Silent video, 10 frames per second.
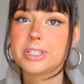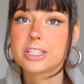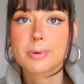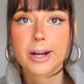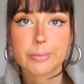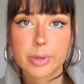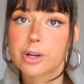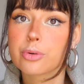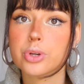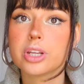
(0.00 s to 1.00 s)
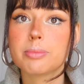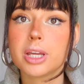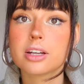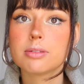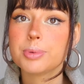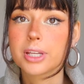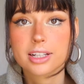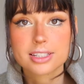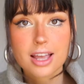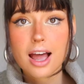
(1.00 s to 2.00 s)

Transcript: inspired by Korean makeup because